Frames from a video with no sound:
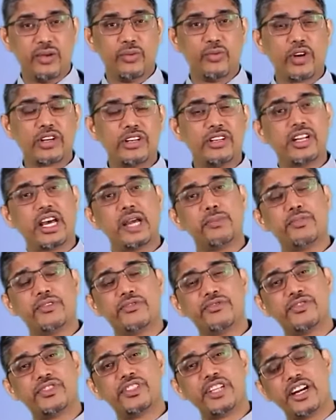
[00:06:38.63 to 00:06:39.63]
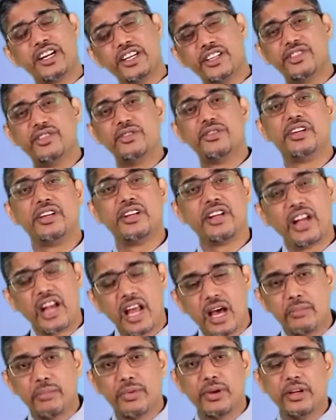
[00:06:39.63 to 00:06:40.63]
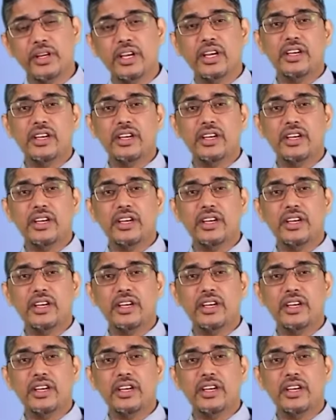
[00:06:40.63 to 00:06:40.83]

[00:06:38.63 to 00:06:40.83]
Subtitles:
what type of studies you can club.